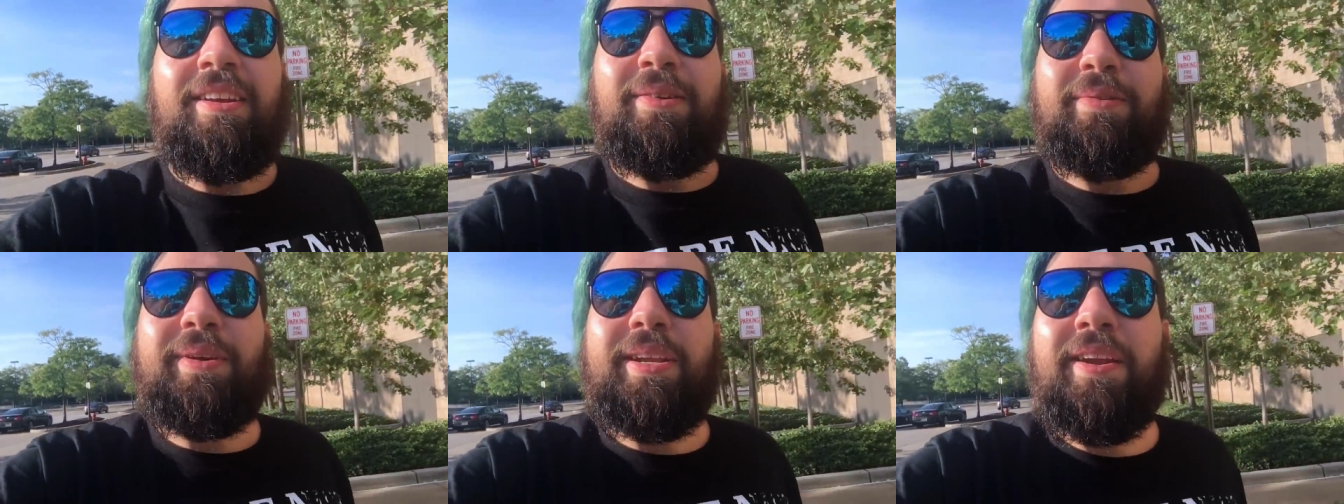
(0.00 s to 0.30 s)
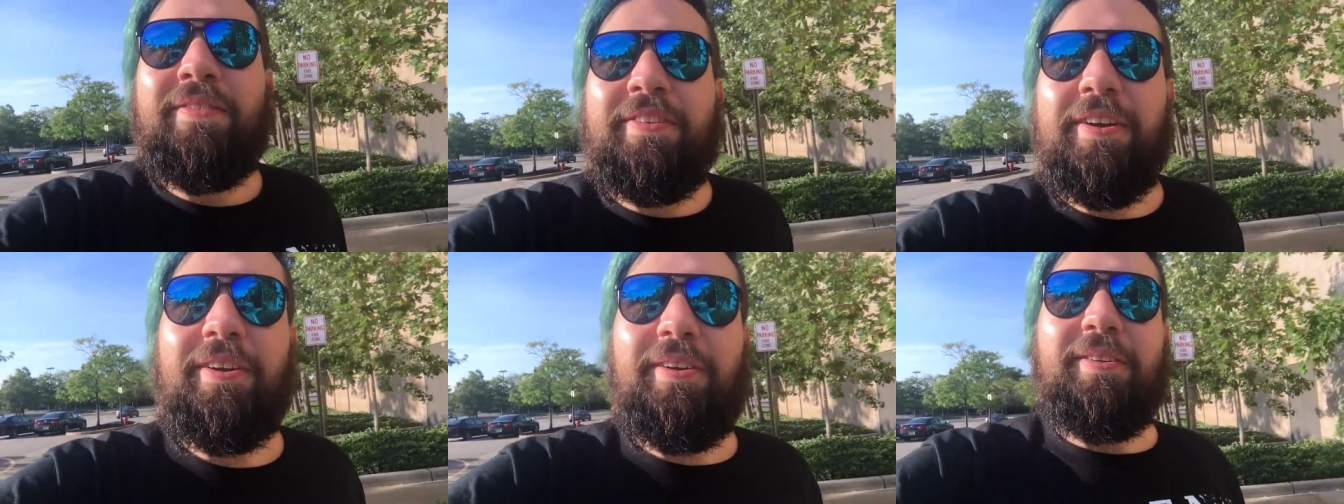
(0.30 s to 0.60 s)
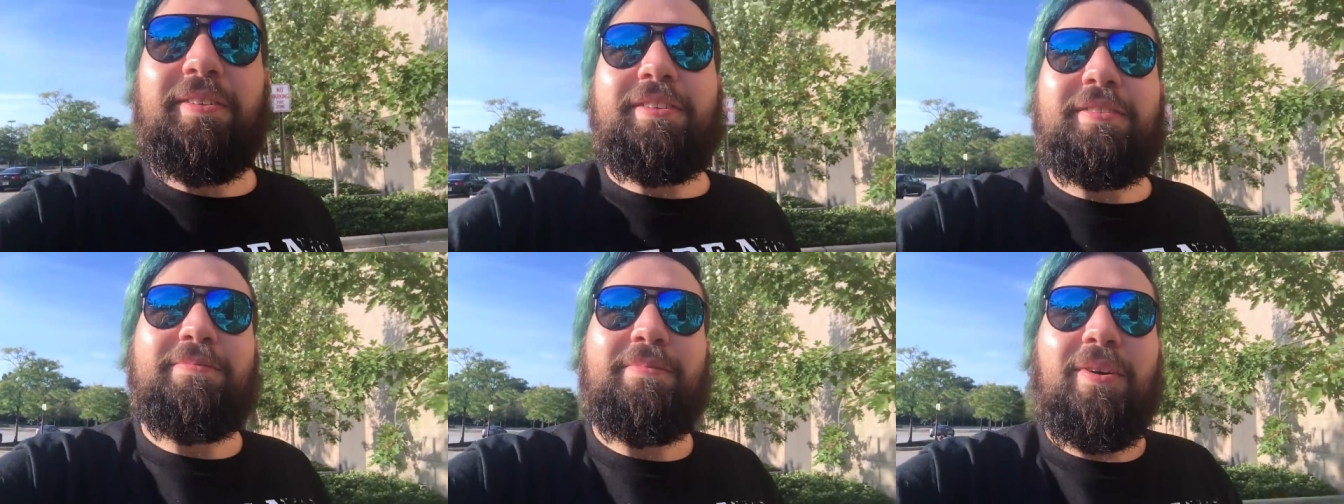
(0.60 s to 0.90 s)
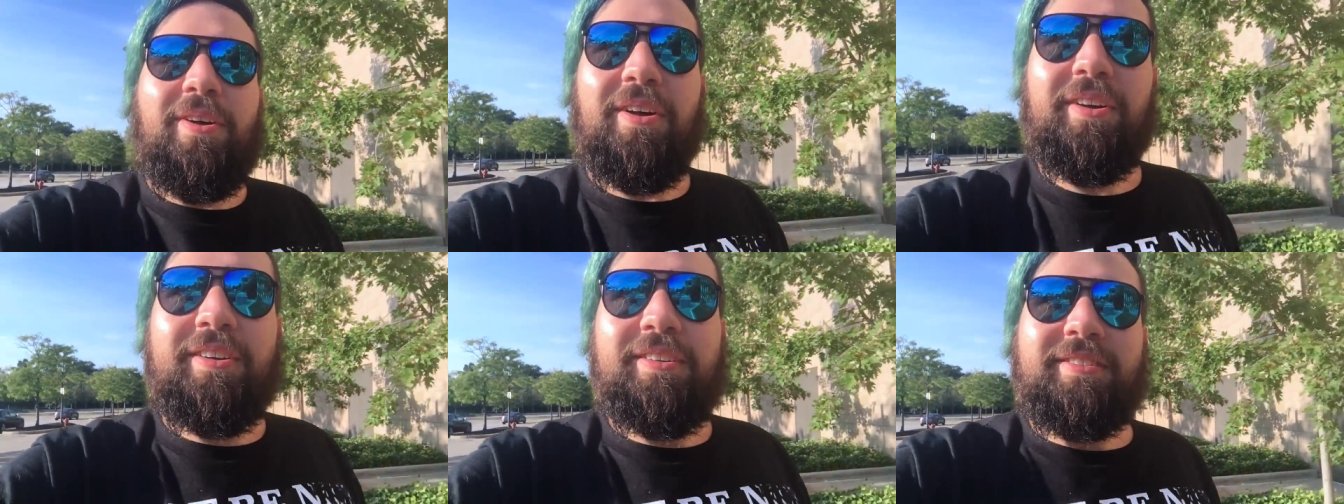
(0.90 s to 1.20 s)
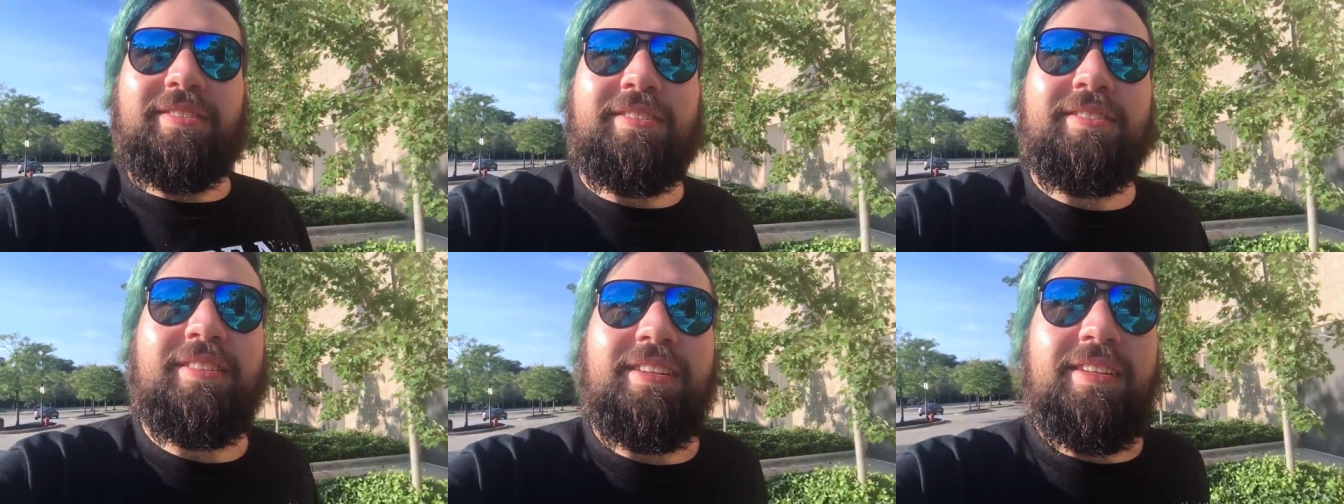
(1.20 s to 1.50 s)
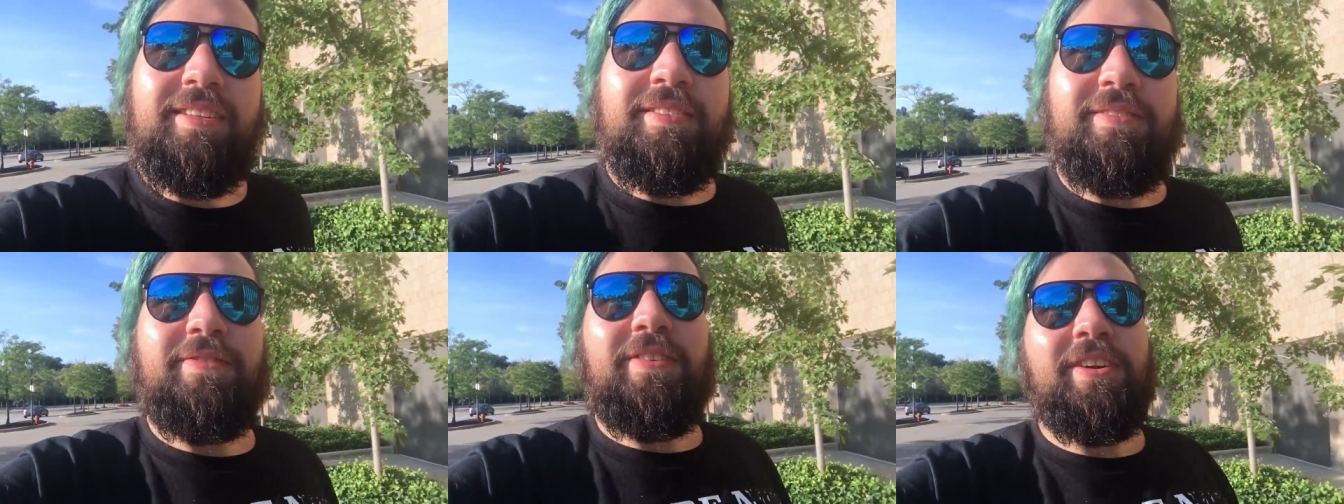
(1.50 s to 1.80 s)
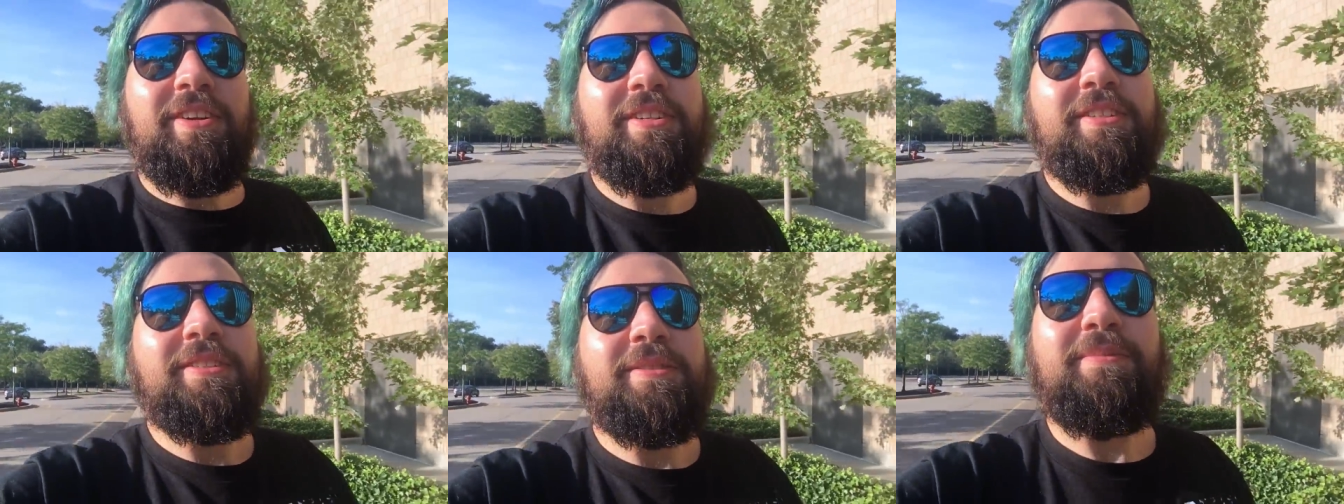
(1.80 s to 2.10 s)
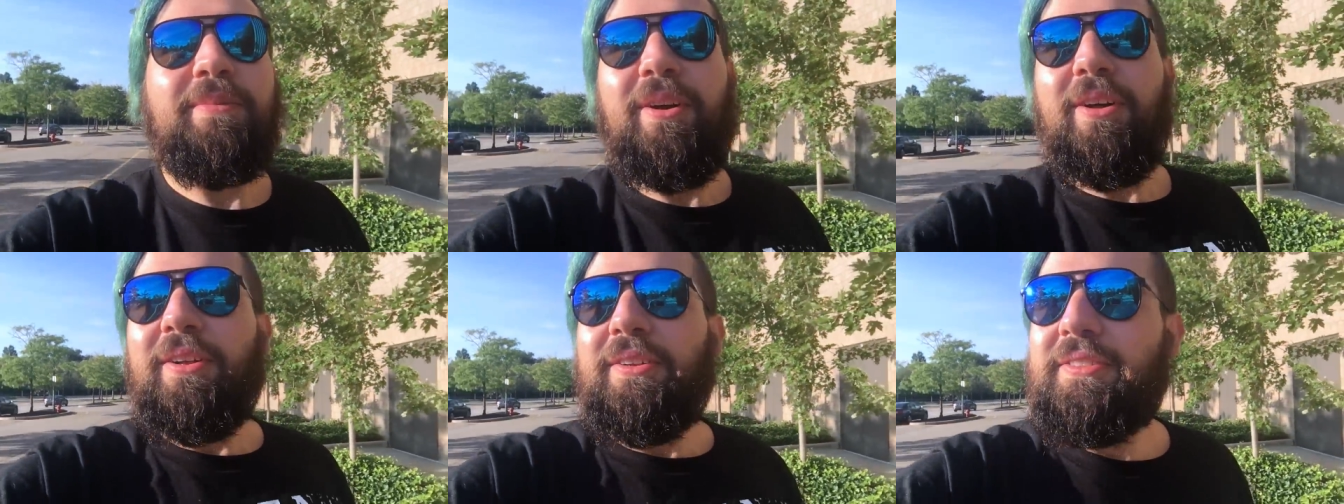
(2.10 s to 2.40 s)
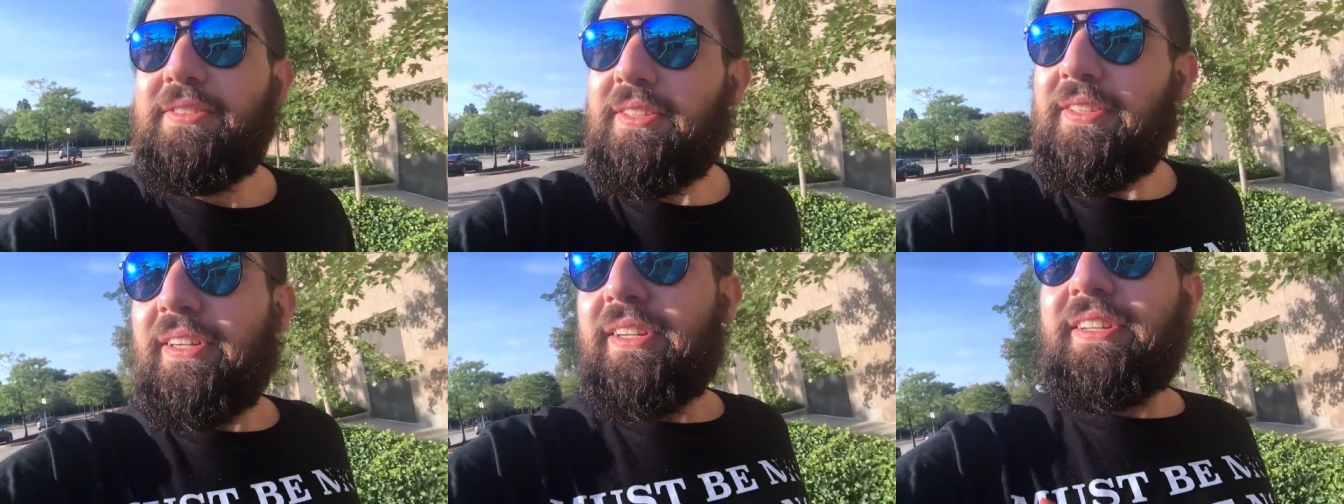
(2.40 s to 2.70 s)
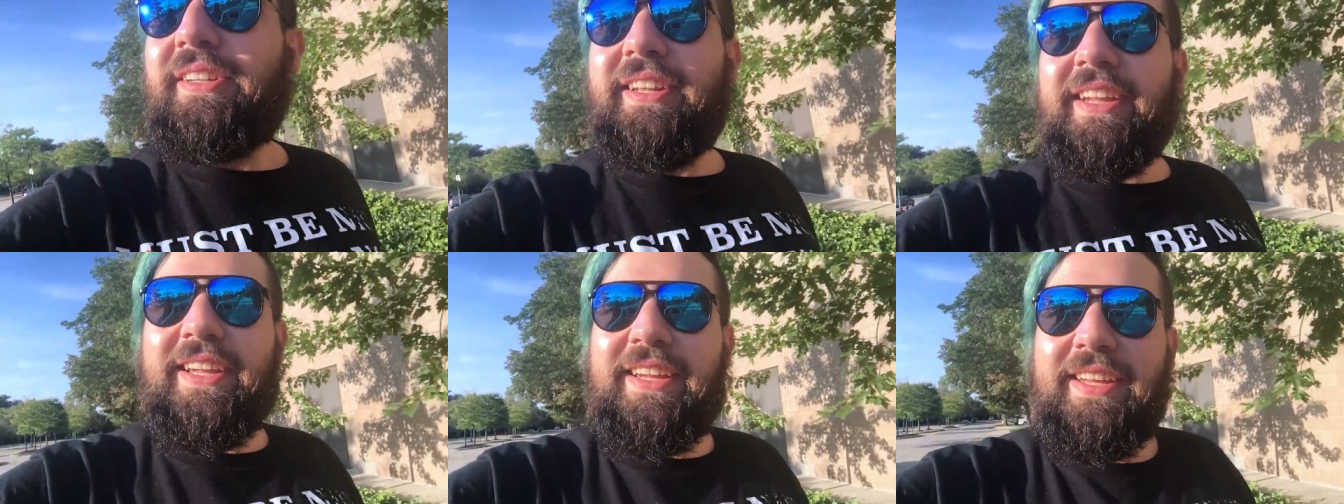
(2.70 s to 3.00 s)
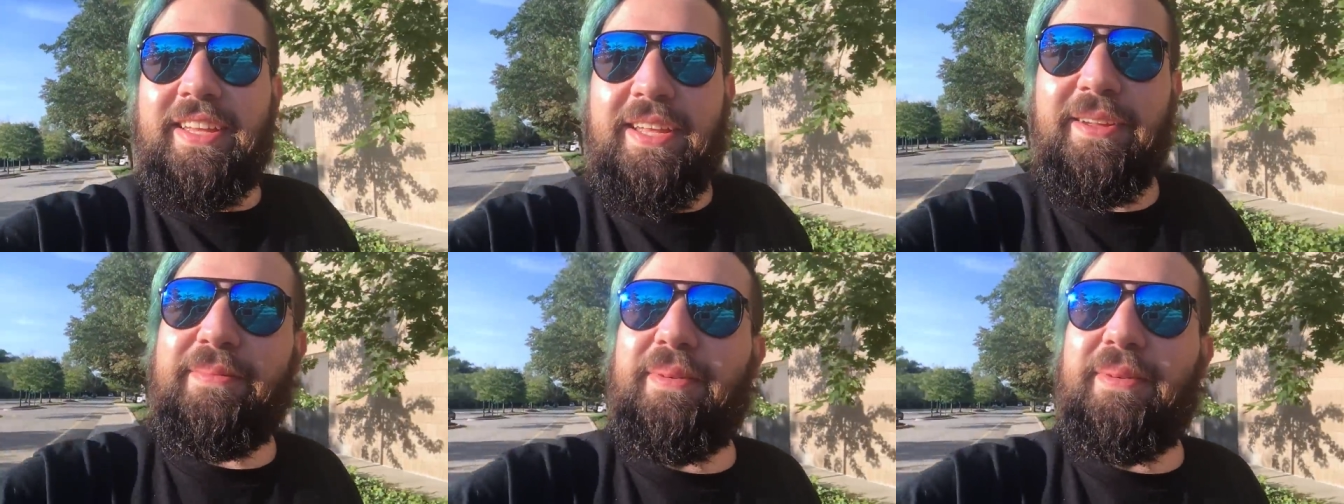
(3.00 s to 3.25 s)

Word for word: We never go to this mall because it's, it's very small, it's a little dinky,